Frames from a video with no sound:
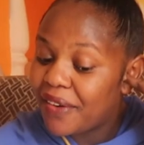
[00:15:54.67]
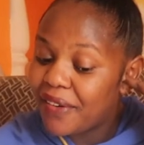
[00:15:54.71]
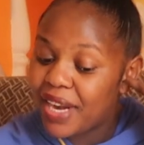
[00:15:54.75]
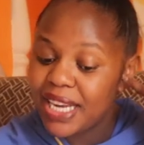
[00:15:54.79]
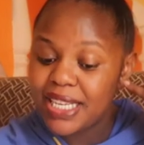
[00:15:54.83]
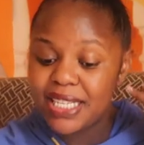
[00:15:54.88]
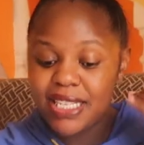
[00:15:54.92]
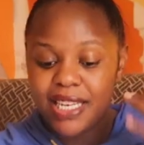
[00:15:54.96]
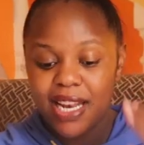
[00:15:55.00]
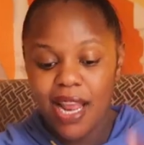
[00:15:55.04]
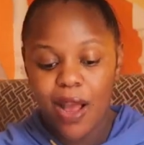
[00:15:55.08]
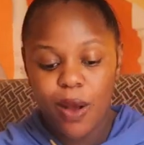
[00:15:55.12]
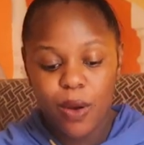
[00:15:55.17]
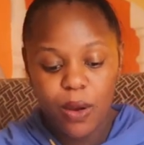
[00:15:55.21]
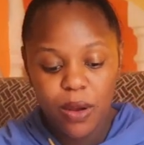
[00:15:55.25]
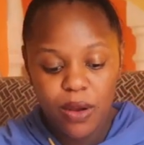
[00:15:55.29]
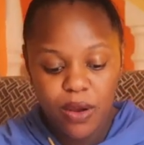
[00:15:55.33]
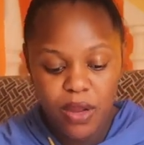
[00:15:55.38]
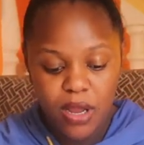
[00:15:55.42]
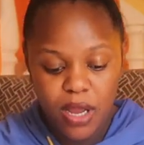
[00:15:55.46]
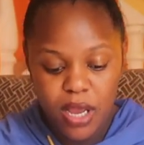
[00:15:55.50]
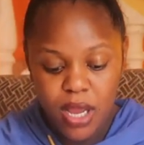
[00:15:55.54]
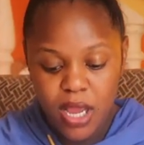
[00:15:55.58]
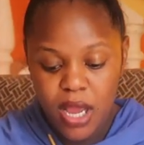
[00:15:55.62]
Right
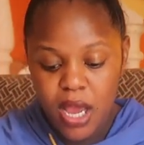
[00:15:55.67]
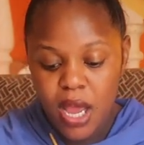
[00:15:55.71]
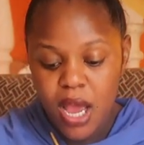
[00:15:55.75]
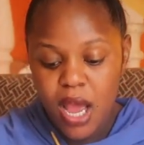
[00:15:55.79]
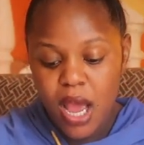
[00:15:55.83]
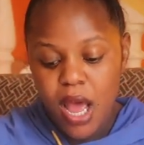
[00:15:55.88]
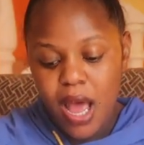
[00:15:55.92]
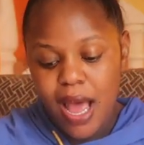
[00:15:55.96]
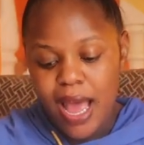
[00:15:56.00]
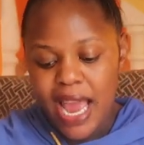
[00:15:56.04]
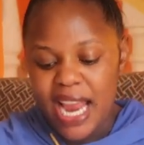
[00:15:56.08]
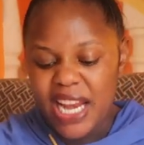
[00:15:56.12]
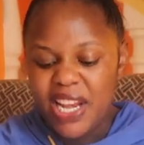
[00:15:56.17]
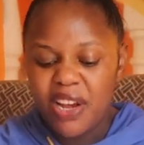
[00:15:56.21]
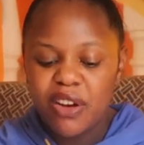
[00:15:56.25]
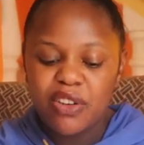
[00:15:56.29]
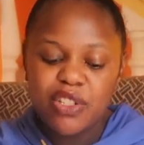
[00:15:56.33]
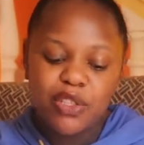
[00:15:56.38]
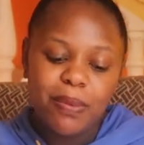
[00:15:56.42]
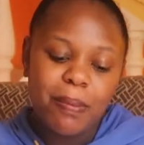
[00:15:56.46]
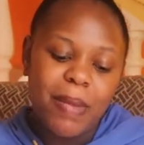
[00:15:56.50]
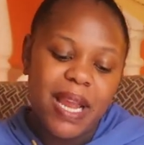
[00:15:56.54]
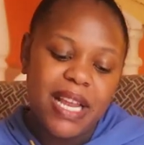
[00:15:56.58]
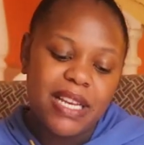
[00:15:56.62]
now, I
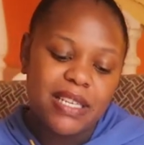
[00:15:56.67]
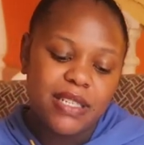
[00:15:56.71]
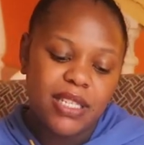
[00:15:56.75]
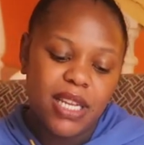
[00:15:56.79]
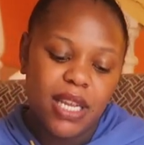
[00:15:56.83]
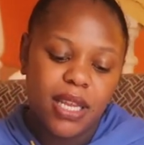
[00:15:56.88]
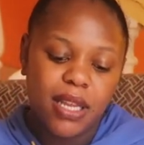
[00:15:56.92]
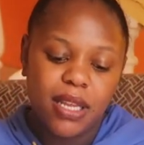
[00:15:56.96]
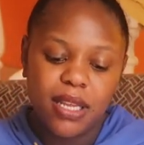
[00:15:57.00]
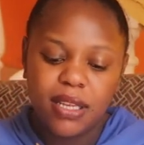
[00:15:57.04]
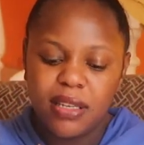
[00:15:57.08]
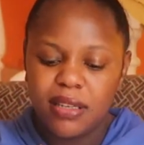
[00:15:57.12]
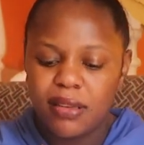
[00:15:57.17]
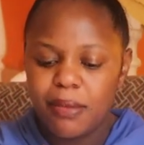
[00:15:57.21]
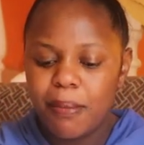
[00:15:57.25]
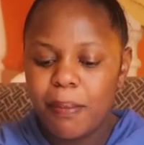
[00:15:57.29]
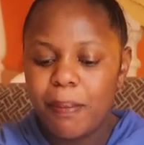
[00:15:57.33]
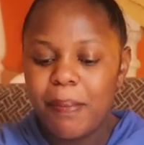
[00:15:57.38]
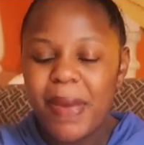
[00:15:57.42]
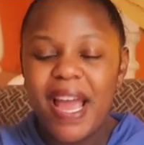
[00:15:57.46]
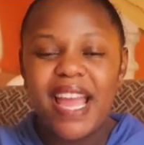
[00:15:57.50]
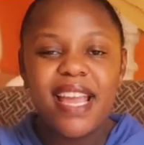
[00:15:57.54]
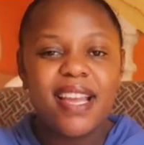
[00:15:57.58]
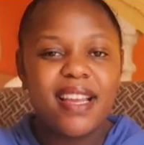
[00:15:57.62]
don't mind
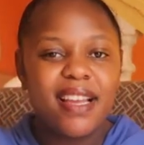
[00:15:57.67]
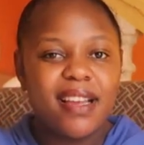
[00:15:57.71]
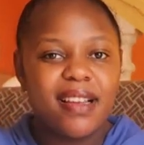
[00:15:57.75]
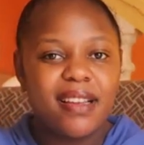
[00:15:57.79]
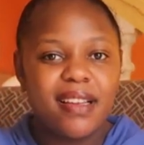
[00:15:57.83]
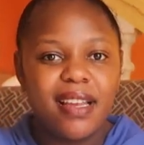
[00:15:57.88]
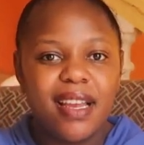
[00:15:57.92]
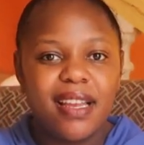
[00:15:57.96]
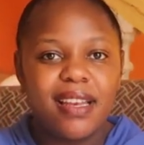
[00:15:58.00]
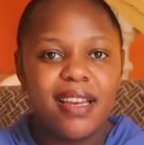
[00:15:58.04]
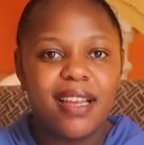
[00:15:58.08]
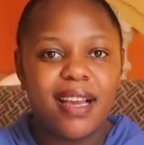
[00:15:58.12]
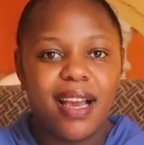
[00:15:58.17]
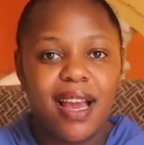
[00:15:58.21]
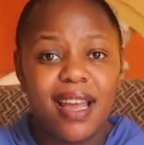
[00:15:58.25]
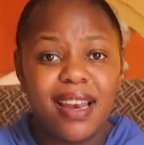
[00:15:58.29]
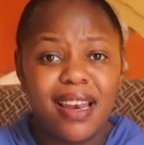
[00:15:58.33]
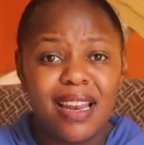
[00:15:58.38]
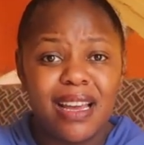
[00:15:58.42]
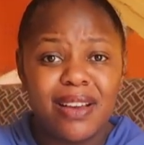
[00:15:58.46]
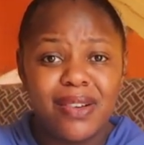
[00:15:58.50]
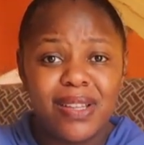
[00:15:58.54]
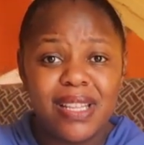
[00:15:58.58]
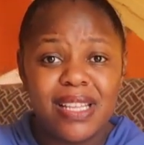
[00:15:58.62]
buying any
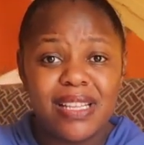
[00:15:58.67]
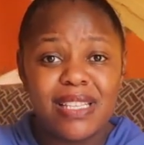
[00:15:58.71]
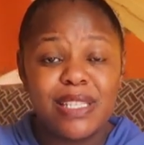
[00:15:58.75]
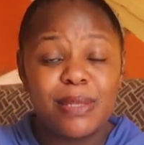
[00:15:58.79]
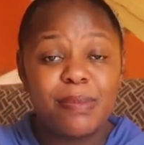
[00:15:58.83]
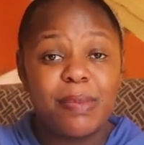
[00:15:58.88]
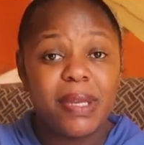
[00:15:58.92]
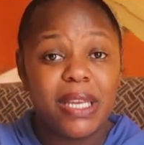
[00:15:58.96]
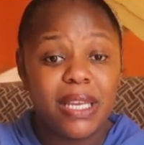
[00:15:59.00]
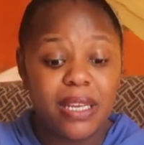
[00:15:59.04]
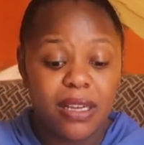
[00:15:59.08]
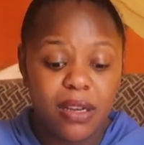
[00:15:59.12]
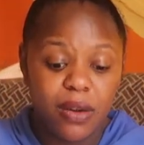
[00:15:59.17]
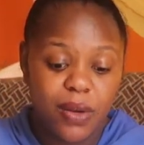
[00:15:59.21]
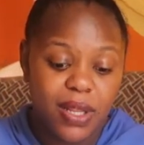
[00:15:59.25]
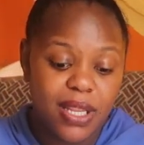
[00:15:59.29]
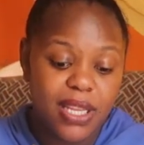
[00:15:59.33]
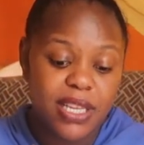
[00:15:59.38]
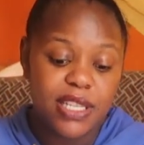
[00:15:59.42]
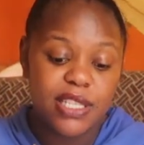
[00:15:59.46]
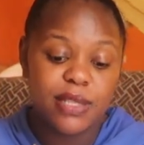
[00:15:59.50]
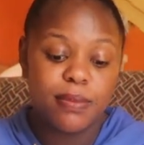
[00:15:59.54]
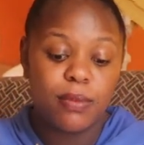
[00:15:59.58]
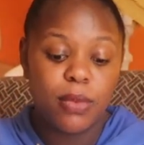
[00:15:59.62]
color, whether it's pink,
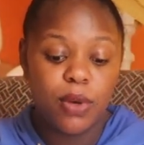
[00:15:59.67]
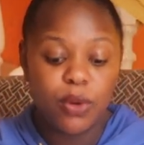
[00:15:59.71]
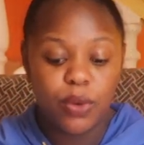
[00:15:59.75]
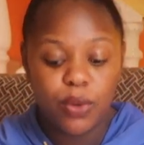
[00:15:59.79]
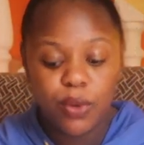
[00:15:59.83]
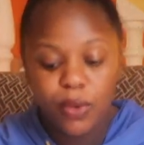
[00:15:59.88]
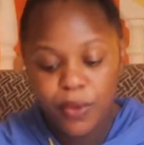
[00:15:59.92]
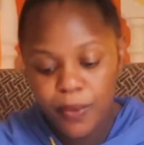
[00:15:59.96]
whether it's blue,